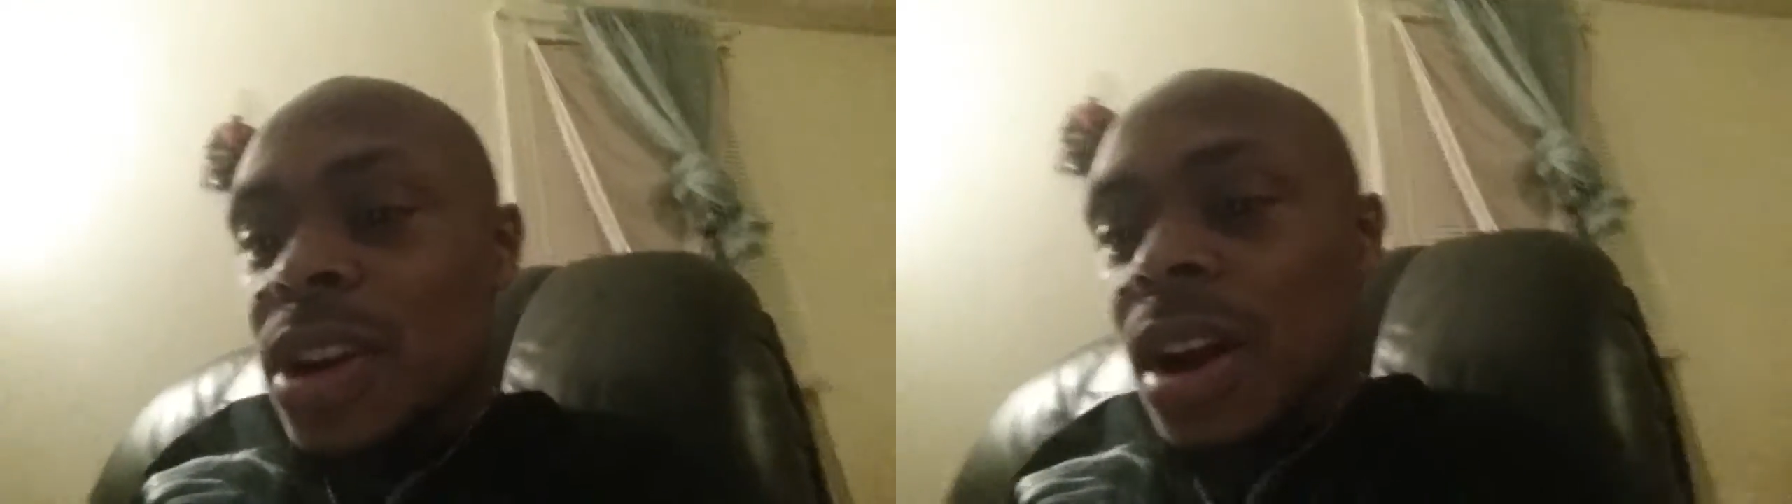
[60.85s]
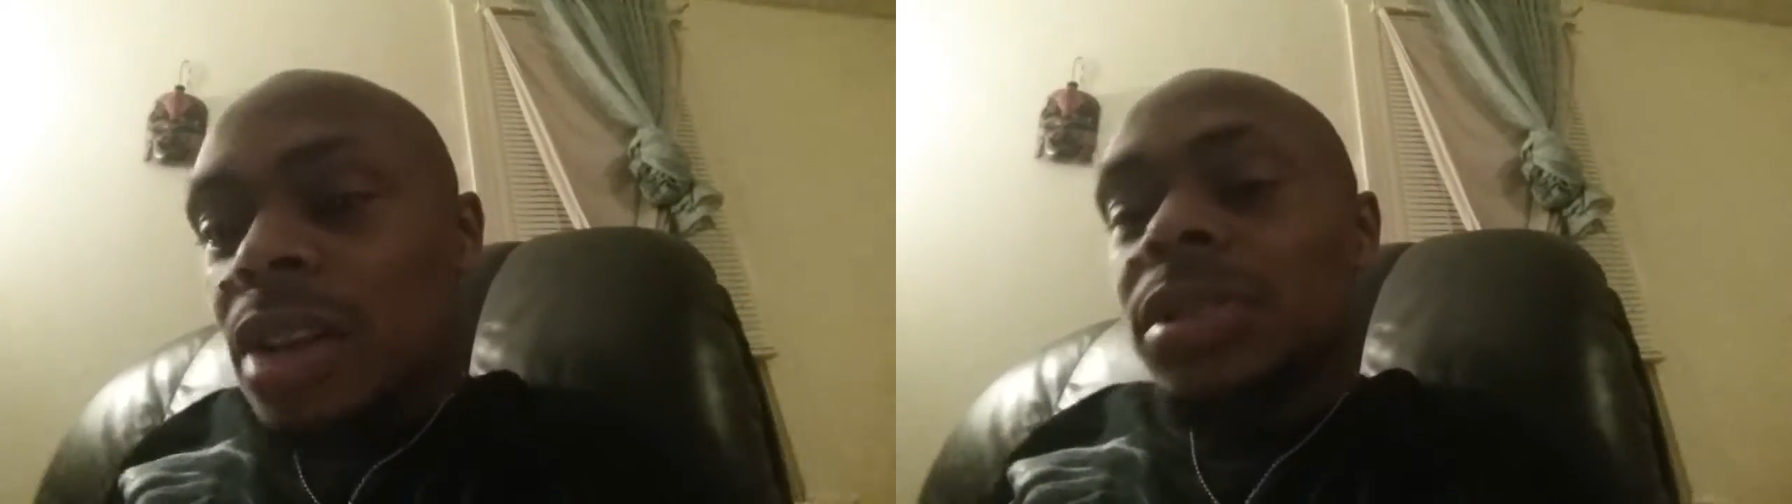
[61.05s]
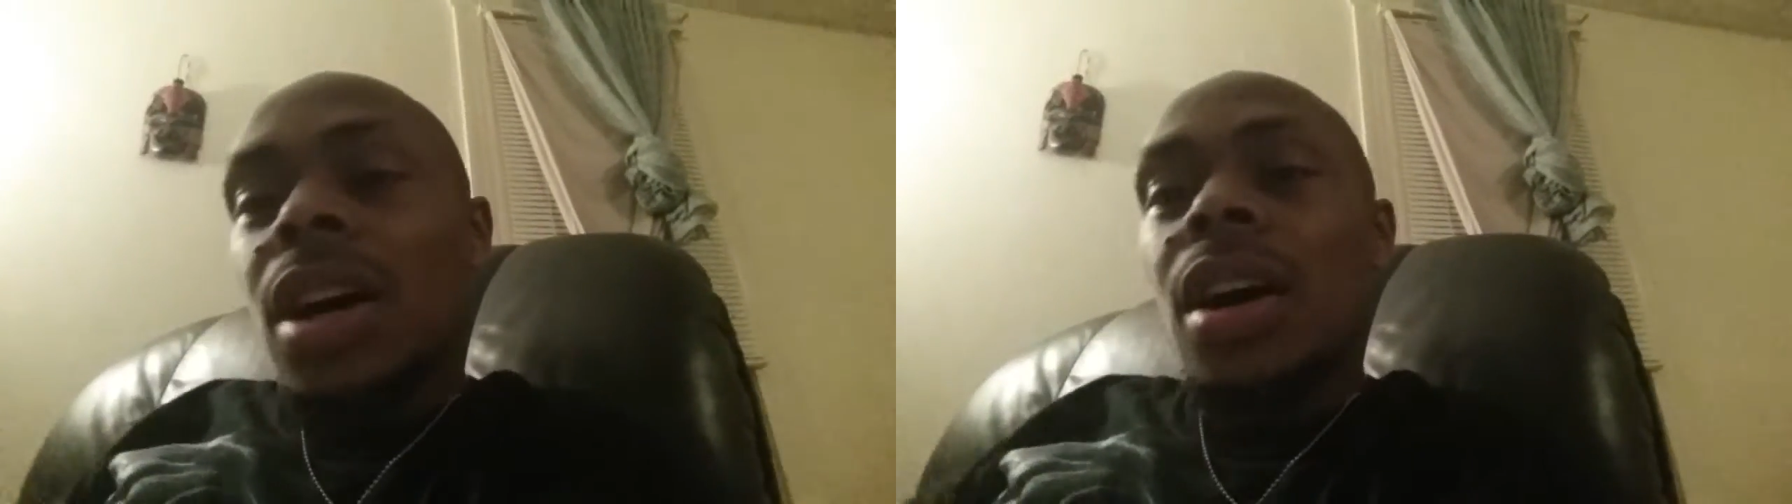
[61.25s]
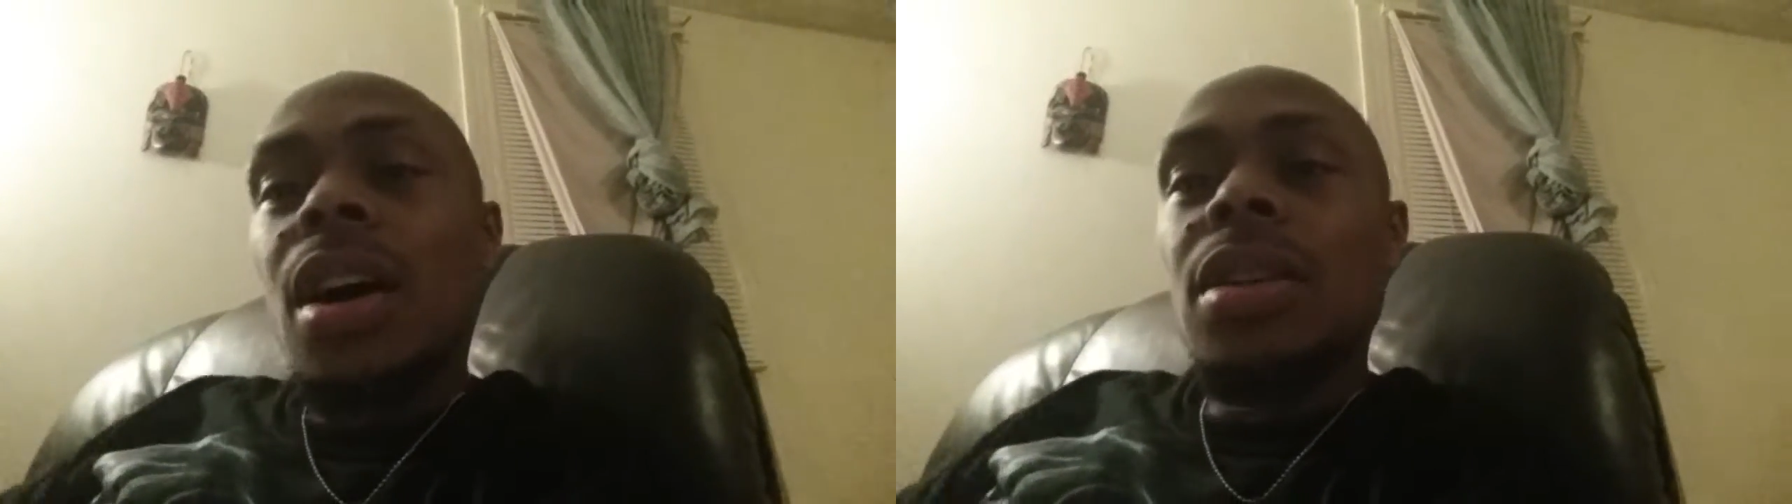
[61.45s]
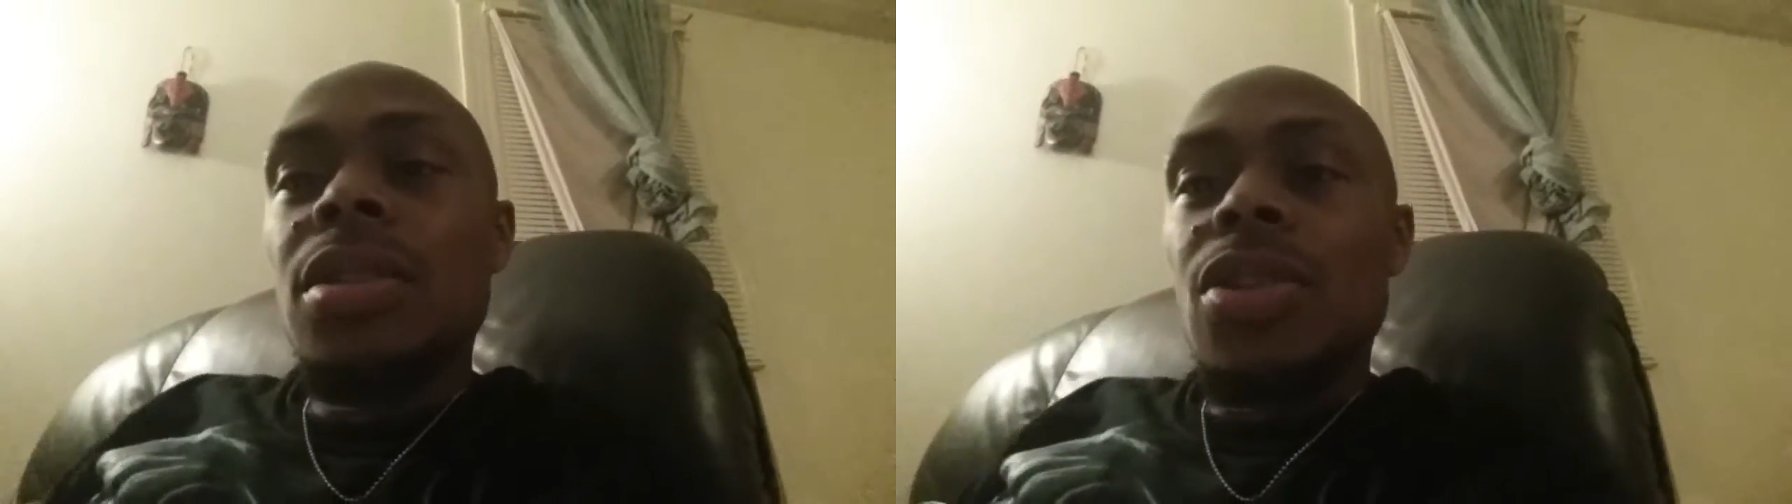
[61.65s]

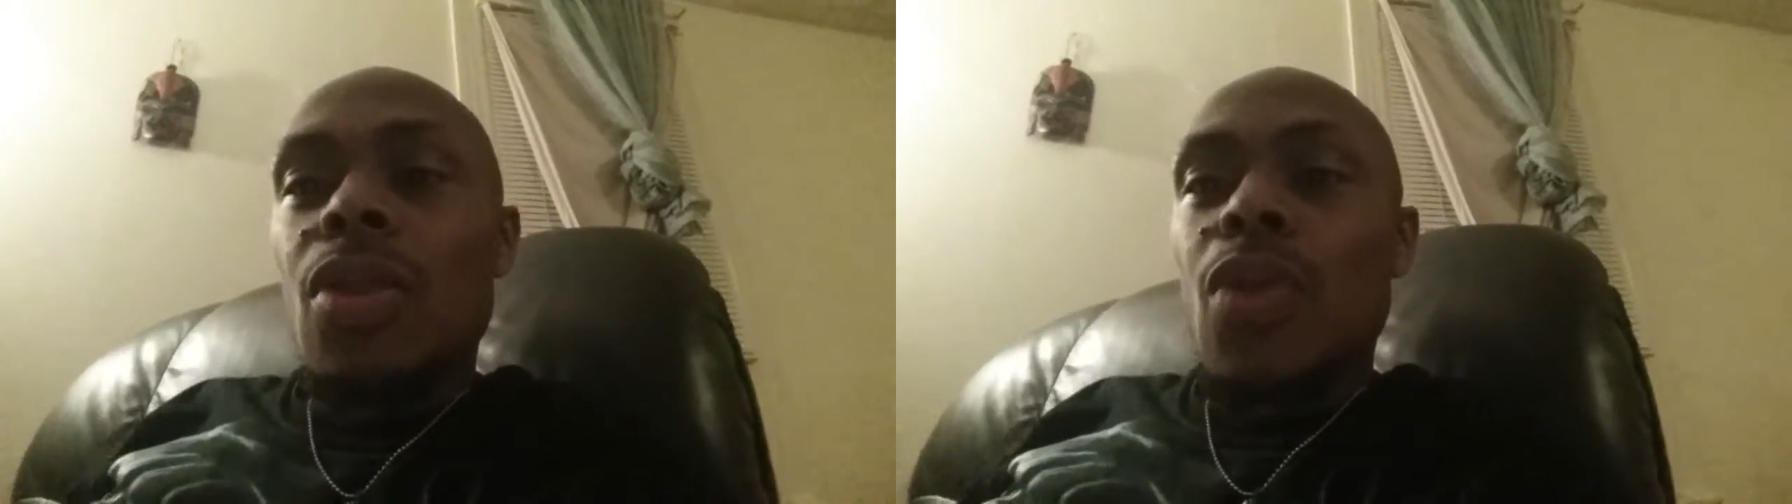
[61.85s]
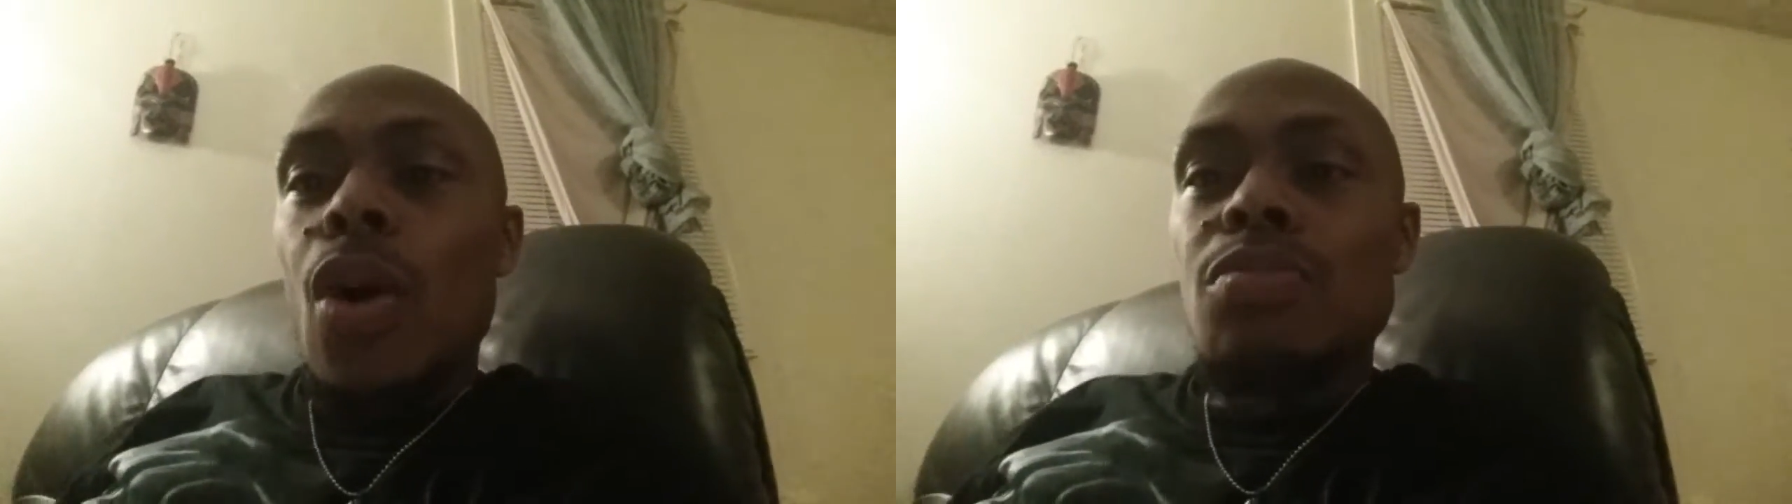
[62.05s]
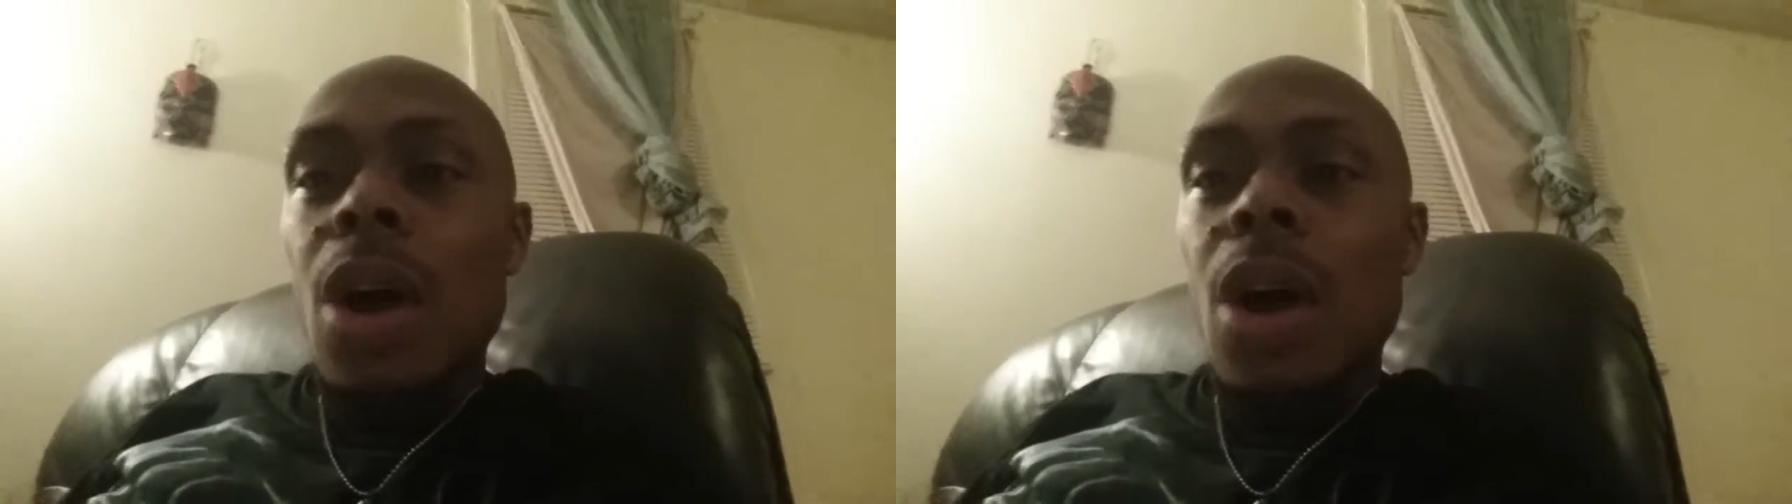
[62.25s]
role